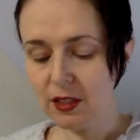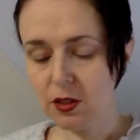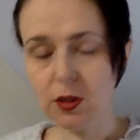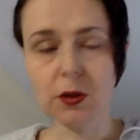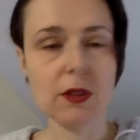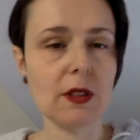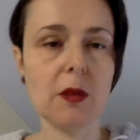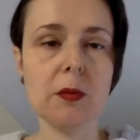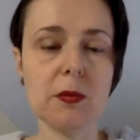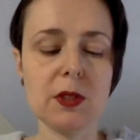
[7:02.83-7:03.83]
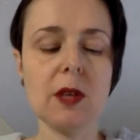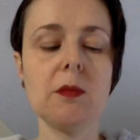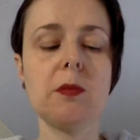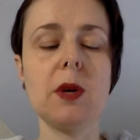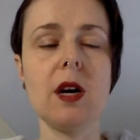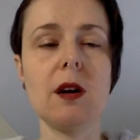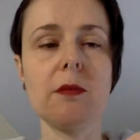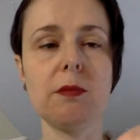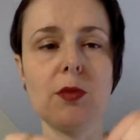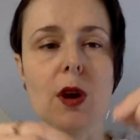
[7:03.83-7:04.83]
So same
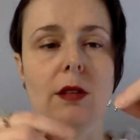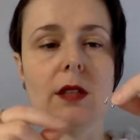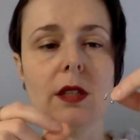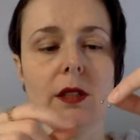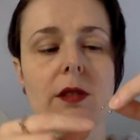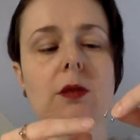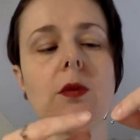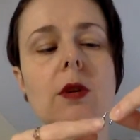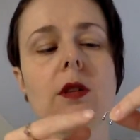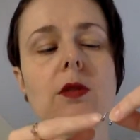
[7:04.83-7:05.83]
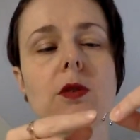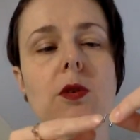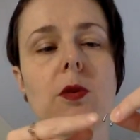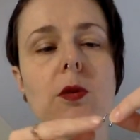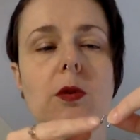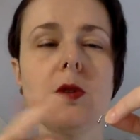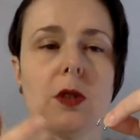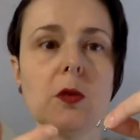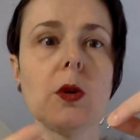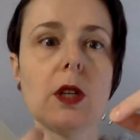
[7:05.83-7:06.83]
process. You unscrew
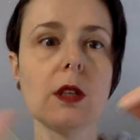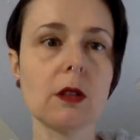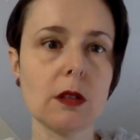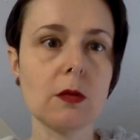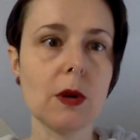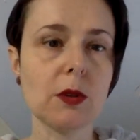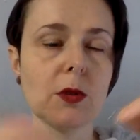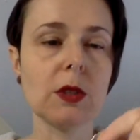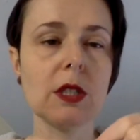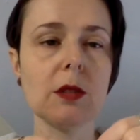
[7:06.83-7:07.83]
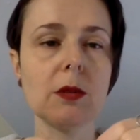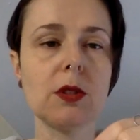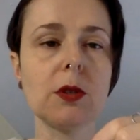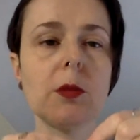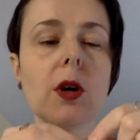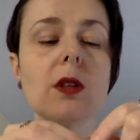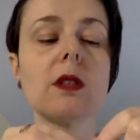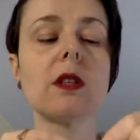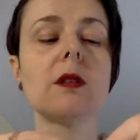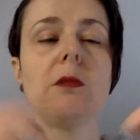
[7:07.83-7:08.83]
usually one because why would you want to deal with two balls
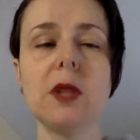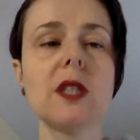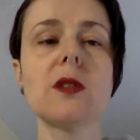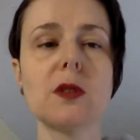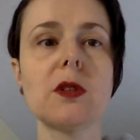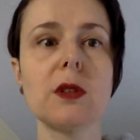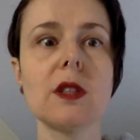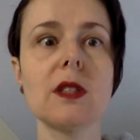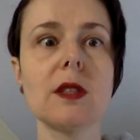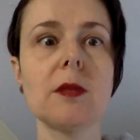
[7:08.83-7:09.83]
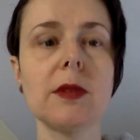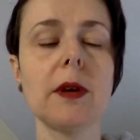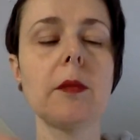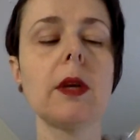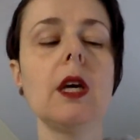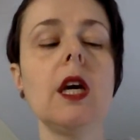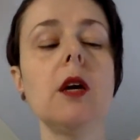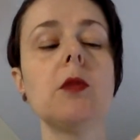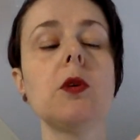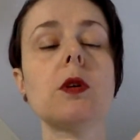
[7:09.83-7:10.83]
being unscrewed at the same time?
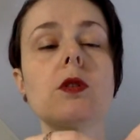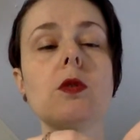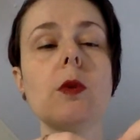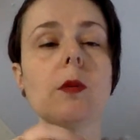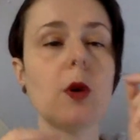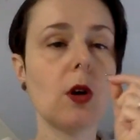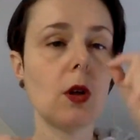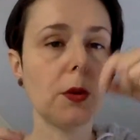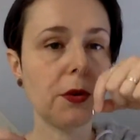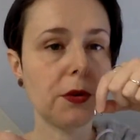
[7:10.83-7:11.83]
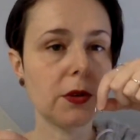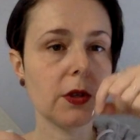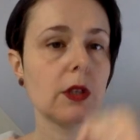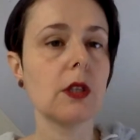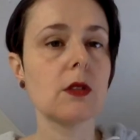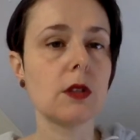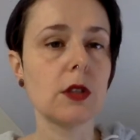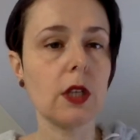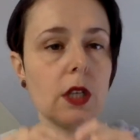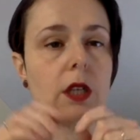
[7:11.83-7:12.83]
You unscrew one ball,
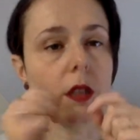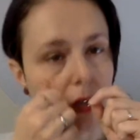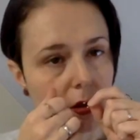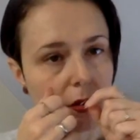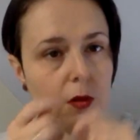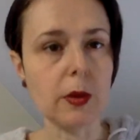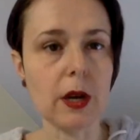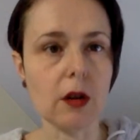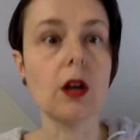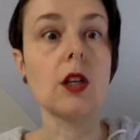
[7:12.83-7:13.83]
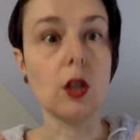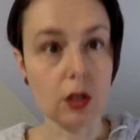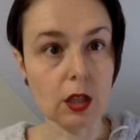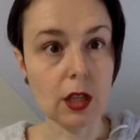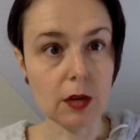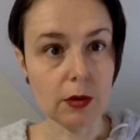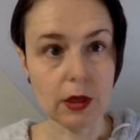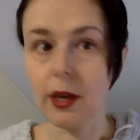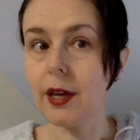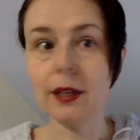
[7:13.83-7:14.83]
insert it, screw it back on. Good luck with
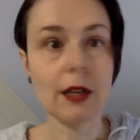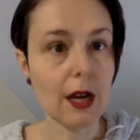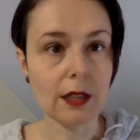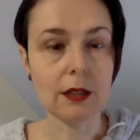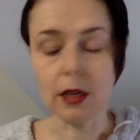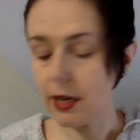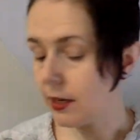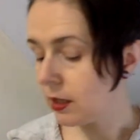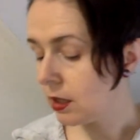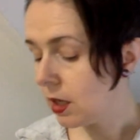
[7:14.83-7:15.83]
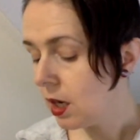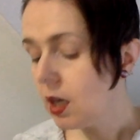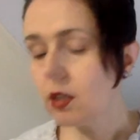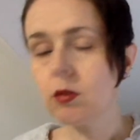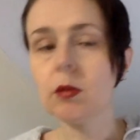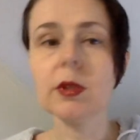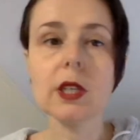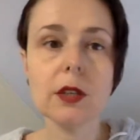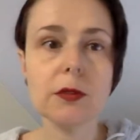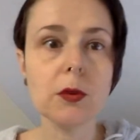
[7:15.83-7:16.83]
that. I suck at it.
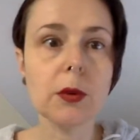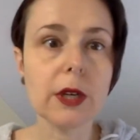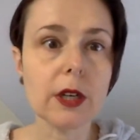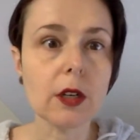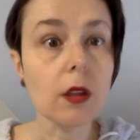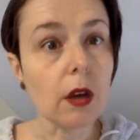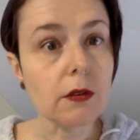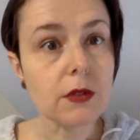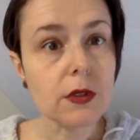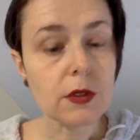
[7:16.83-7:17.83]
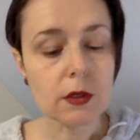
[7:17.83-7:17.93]
Normally, if you wear gloves,